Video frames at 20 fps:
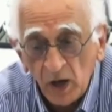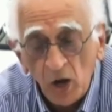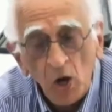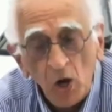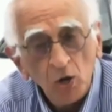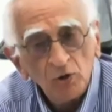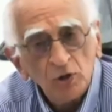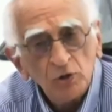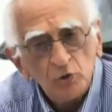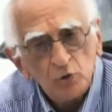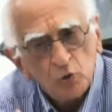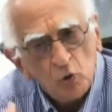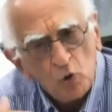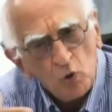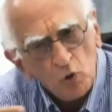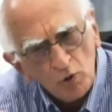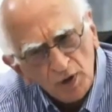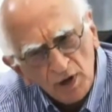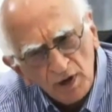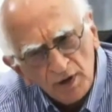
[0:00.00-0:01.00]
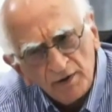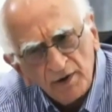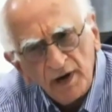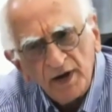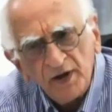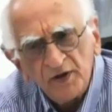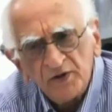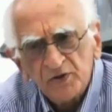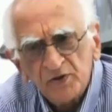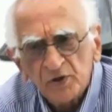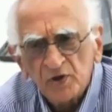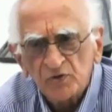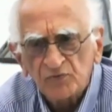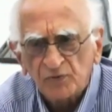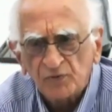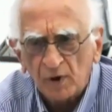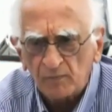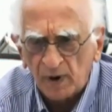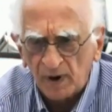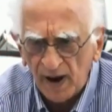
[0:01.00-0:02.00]
saying the total
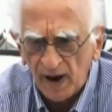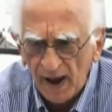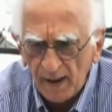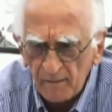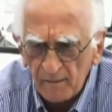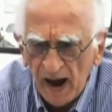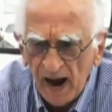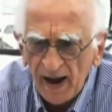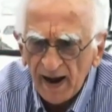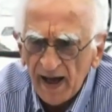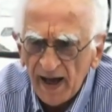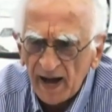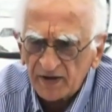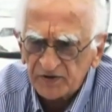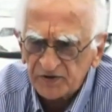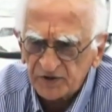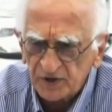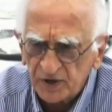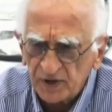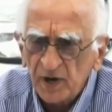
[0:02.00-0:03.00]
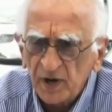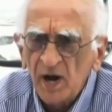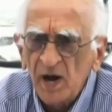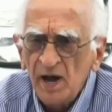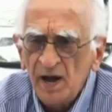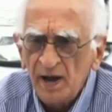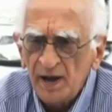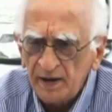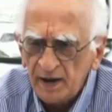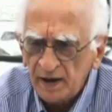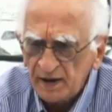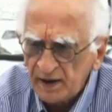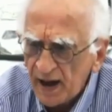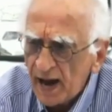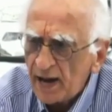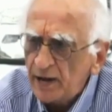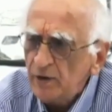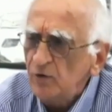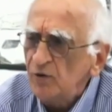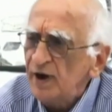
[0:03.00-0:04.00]
releases from a bad accident
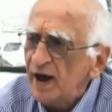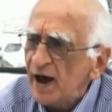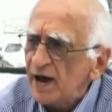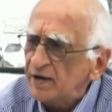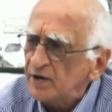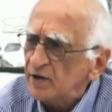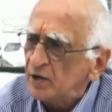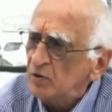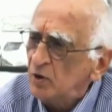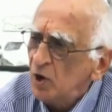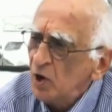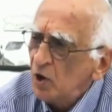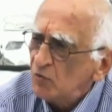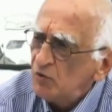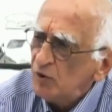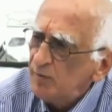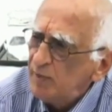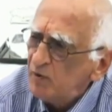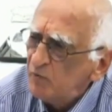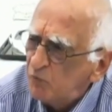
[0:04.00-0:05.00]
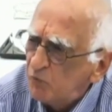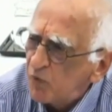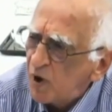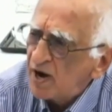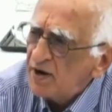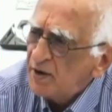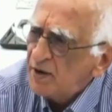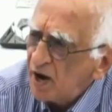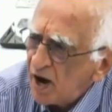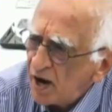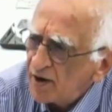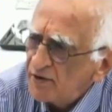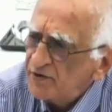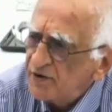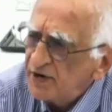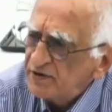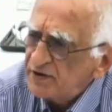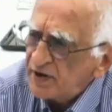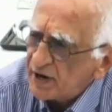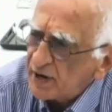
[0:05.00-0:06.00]
in a CANDU reactor will be
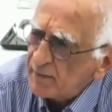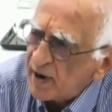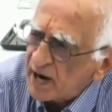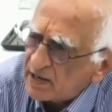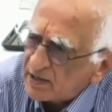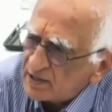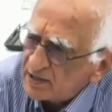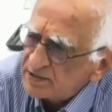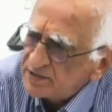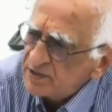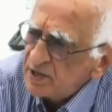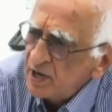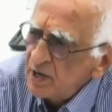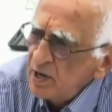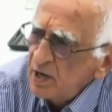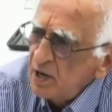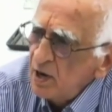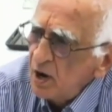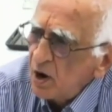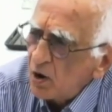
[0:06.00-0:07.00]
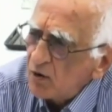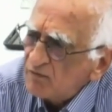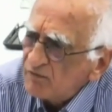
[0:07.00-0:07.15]
100 terabecquerels